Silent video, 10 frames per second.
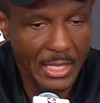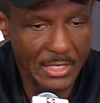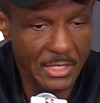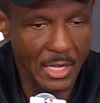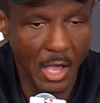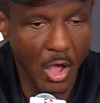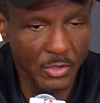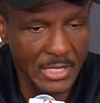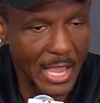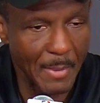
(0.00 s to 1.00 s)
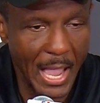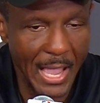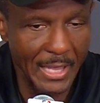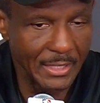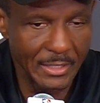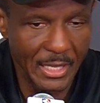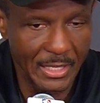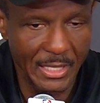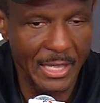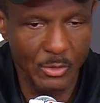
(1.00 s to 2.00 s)
is at an all-time high,
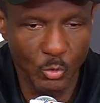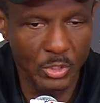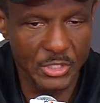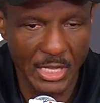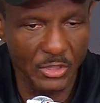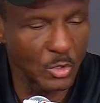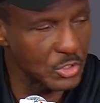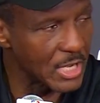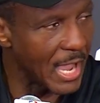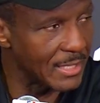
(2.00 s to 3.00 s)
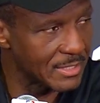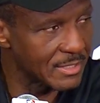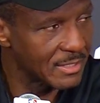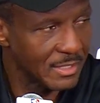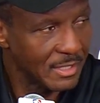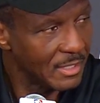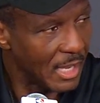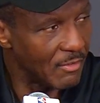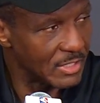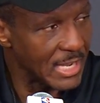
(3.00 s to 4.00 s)
and that we'll take those shots
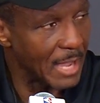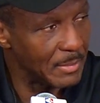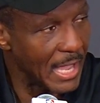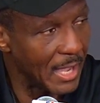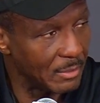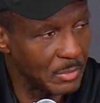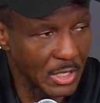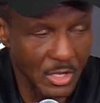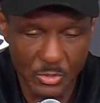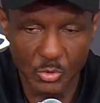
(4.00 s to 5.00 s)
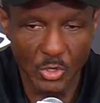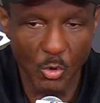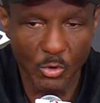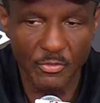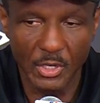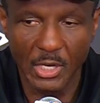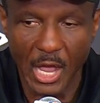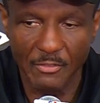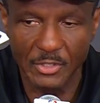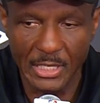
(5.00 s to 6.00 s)
every time down because, you know, we feel
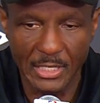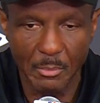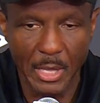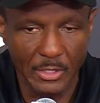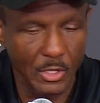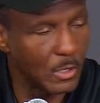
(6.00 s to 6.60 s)
confident he can make